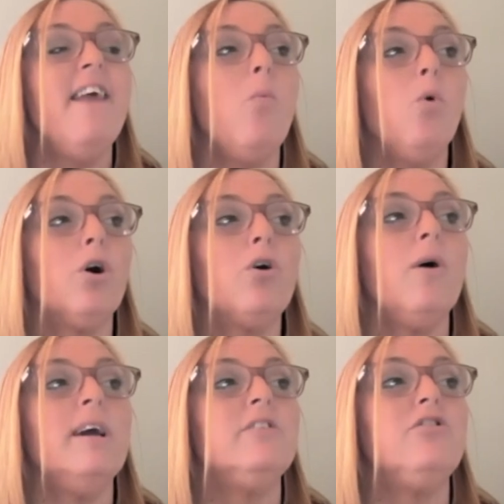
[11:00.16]
that we're
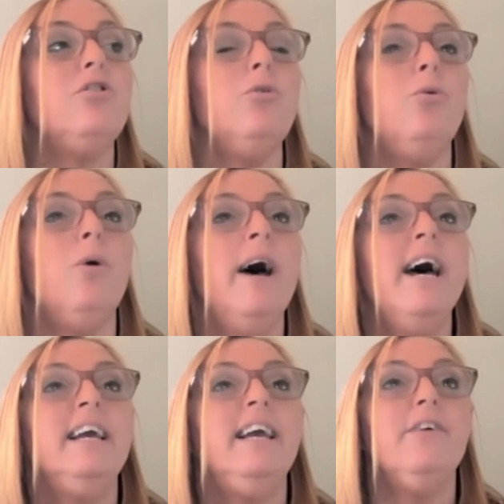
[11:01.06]
going to
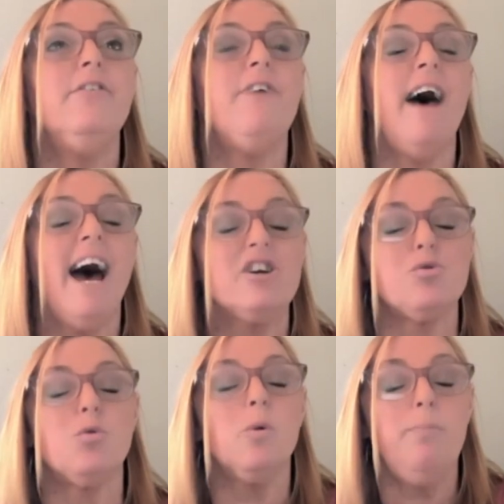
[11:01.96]
give
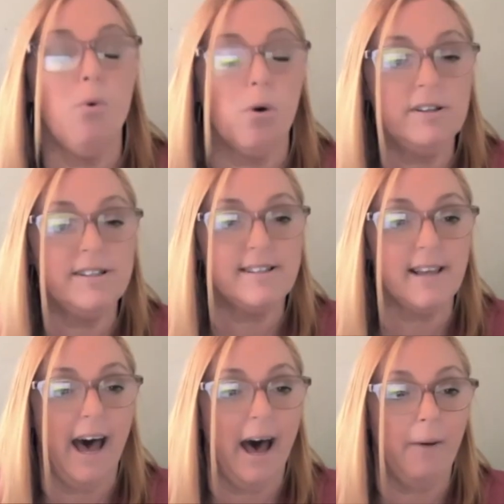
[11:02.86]
actual reports,
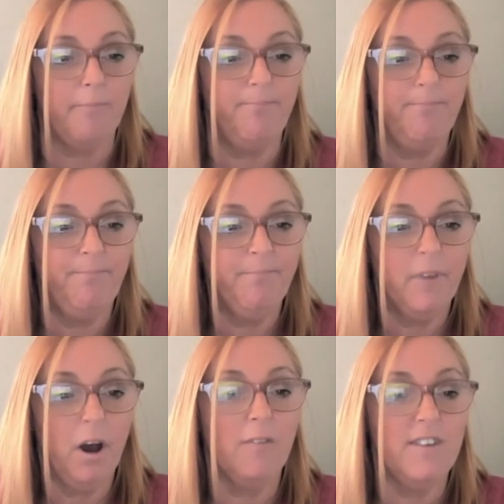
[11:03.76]

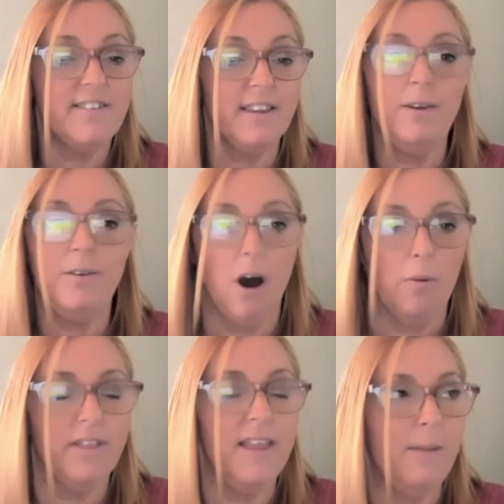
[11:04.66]
obviously not
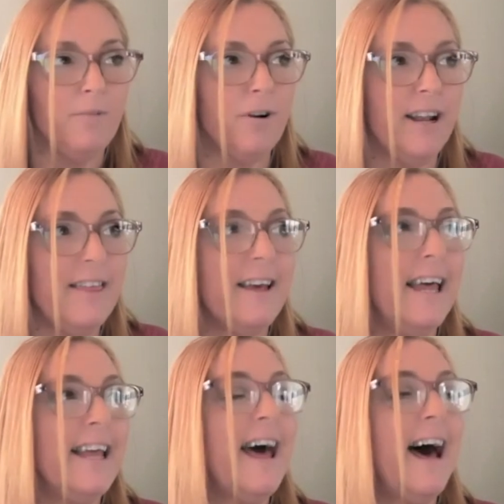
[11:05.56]
with names or anything
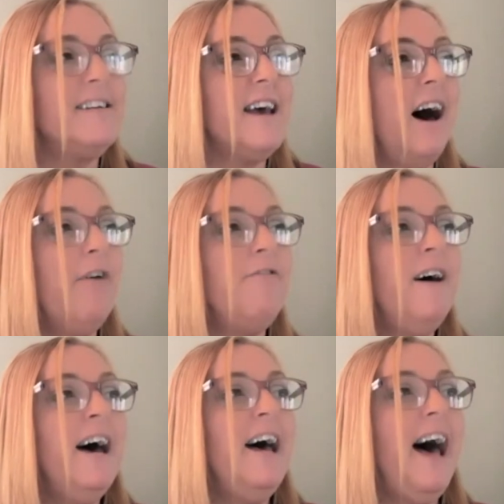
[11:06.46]
like that, of
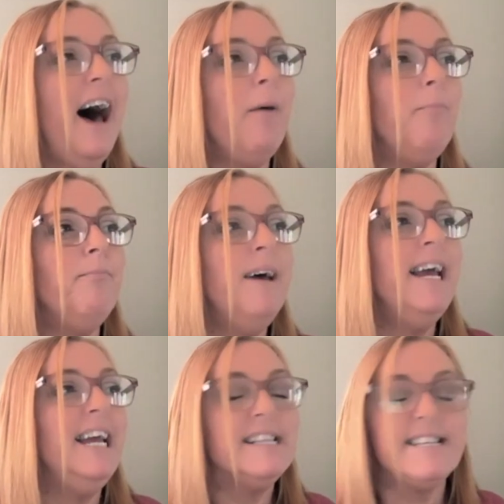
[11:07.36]

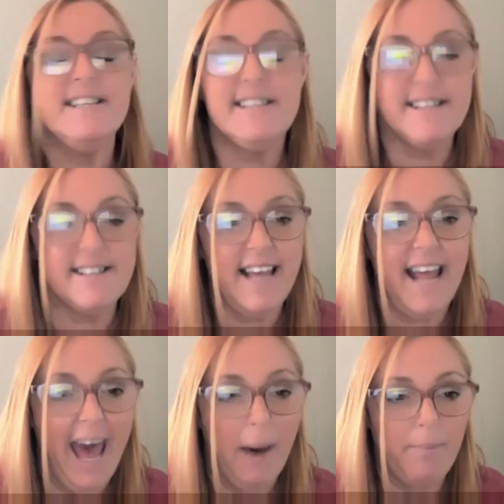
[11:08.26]
instances that
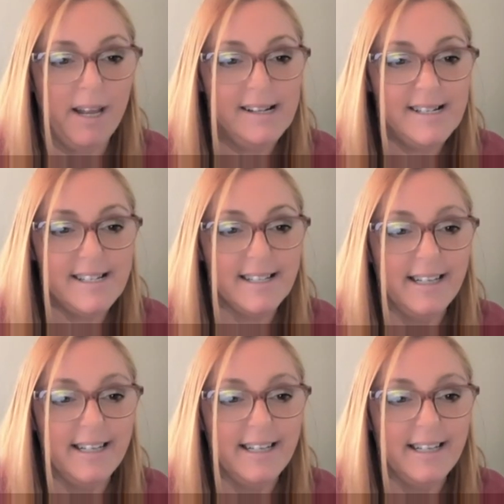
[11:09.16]
happened.